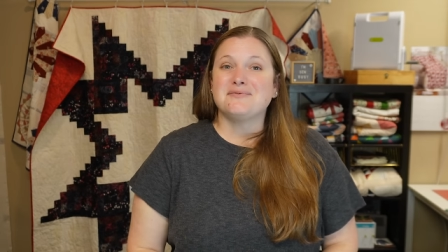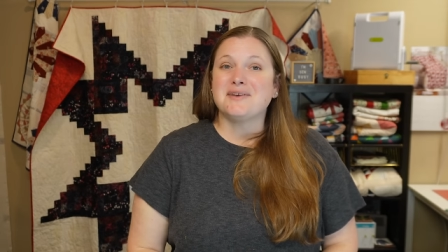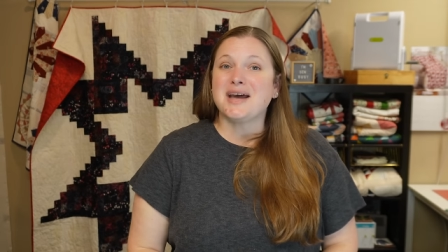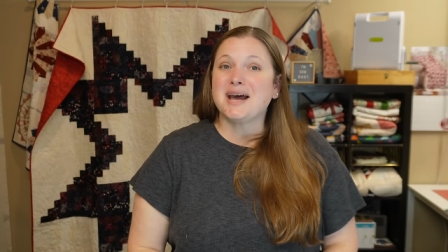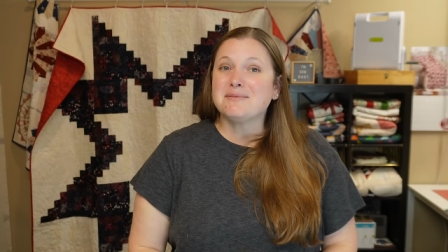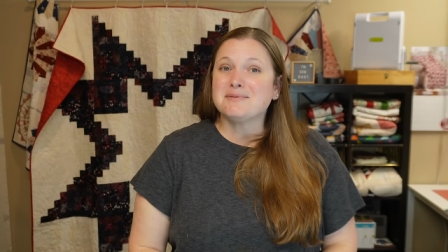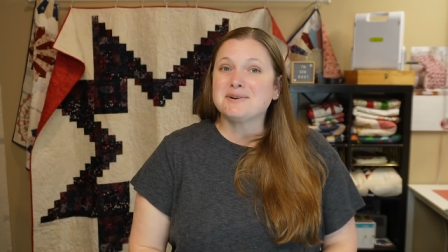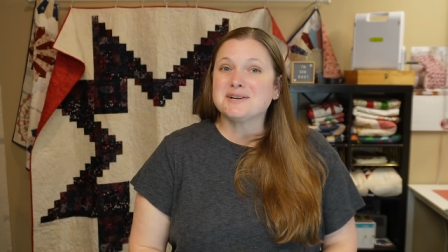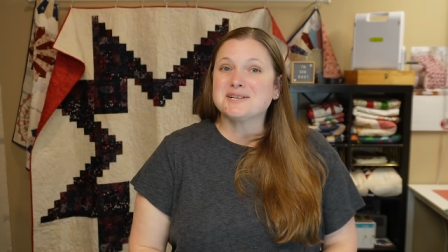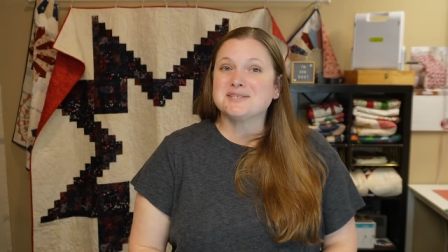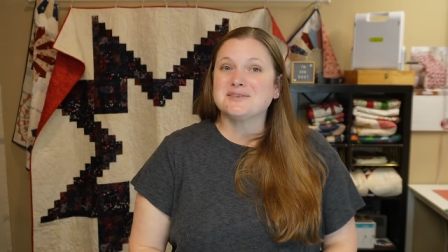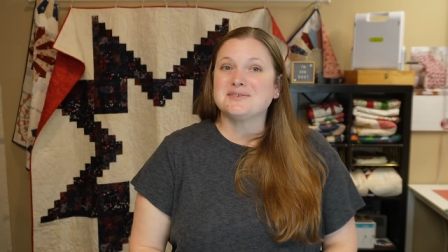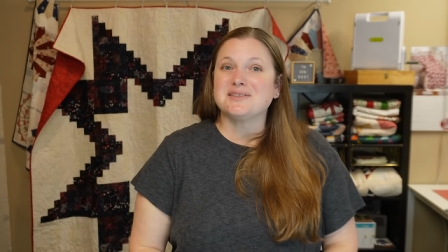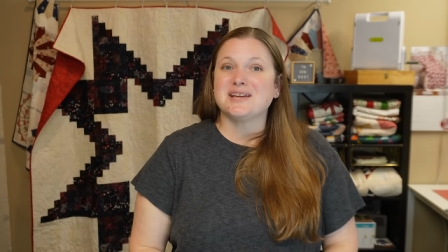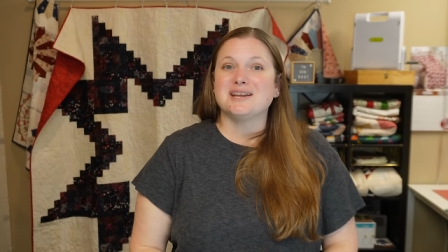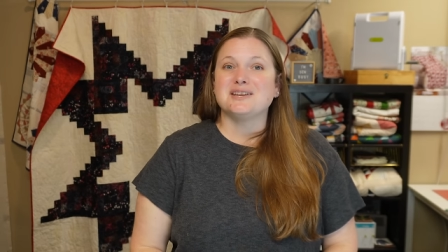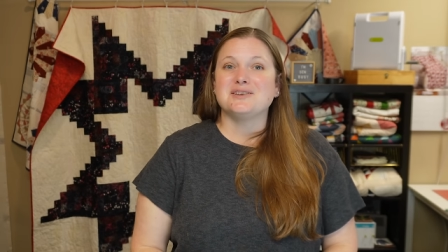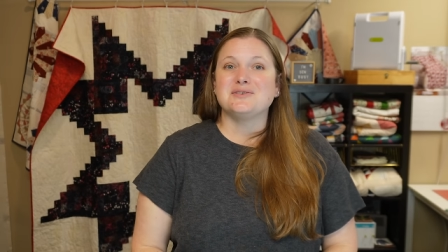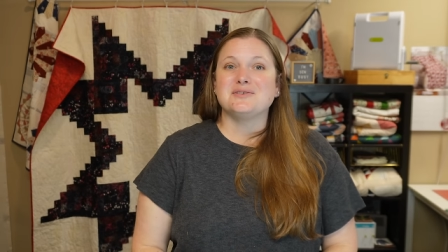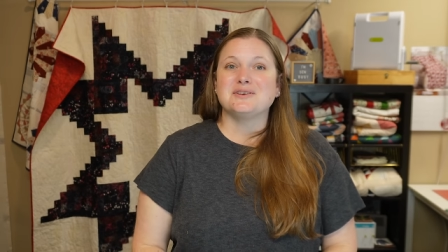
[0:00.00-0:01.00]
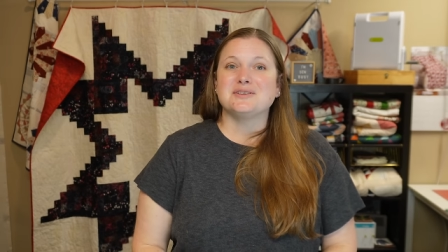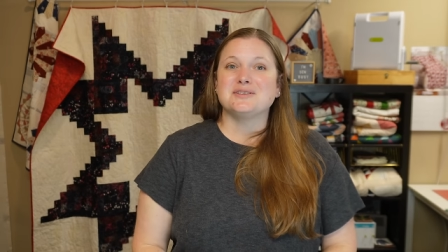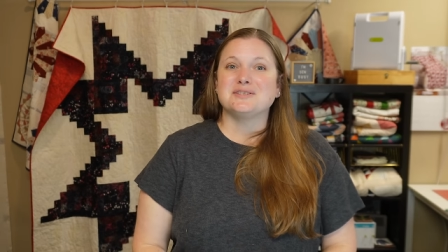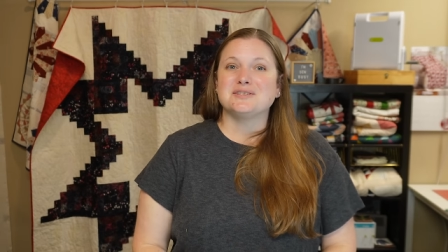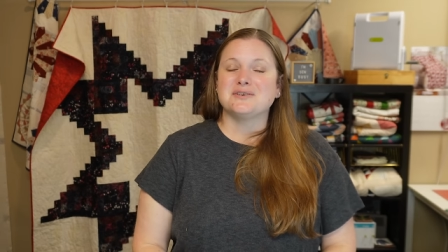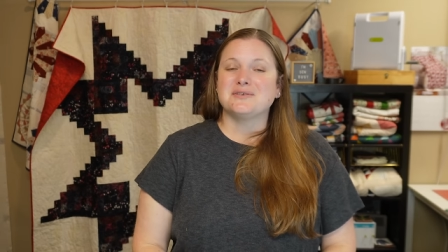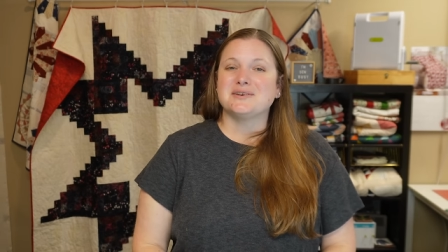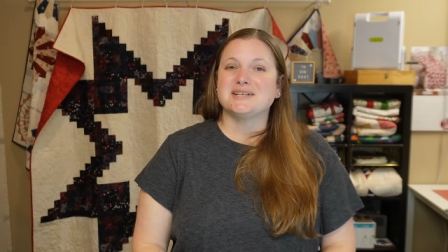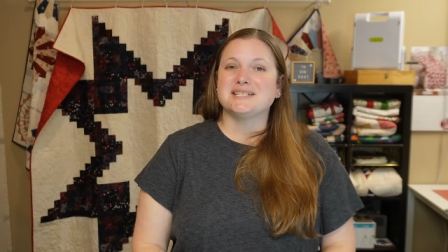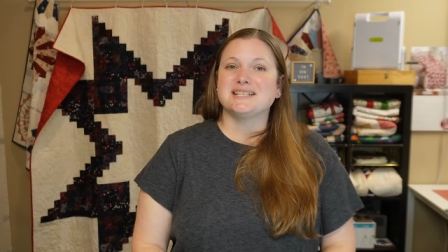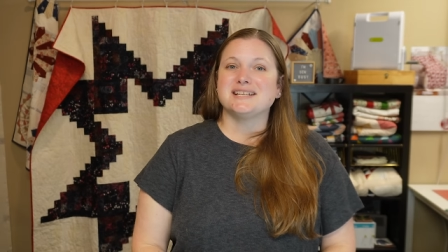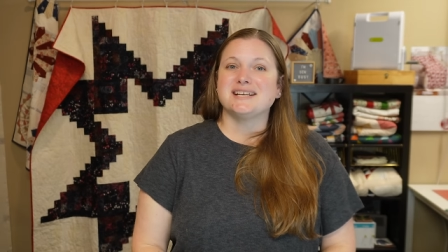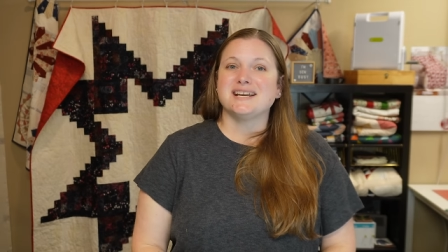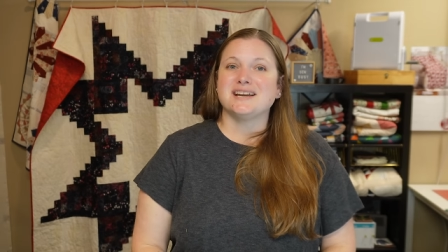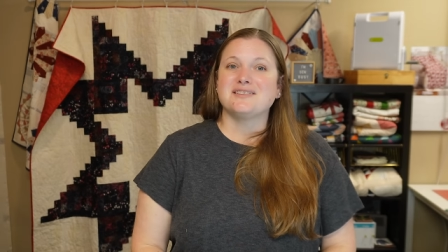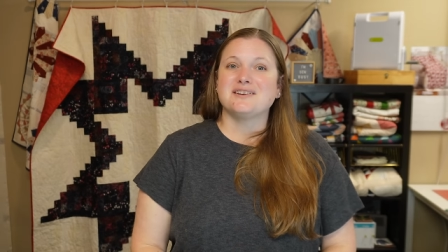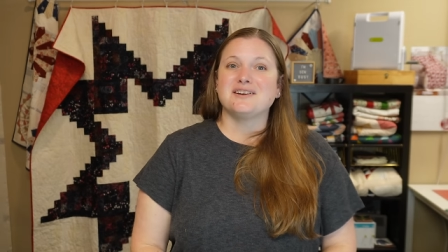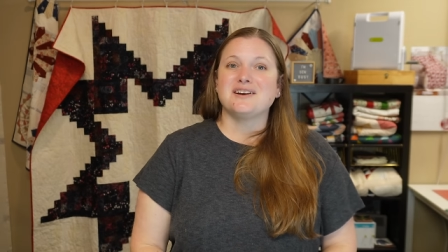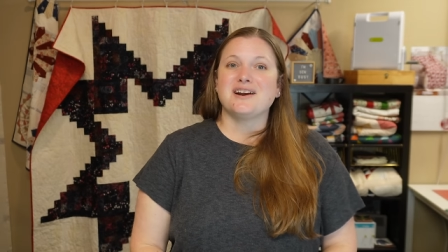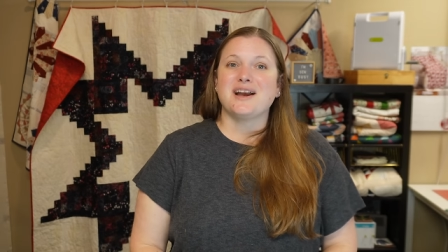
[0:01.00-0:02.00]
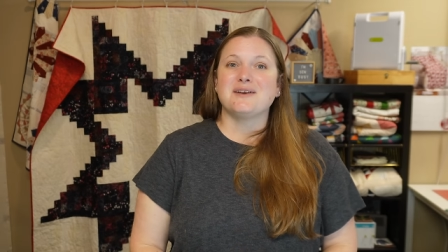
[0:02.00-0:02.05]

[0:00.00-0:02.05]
fabric so that you could sew it together,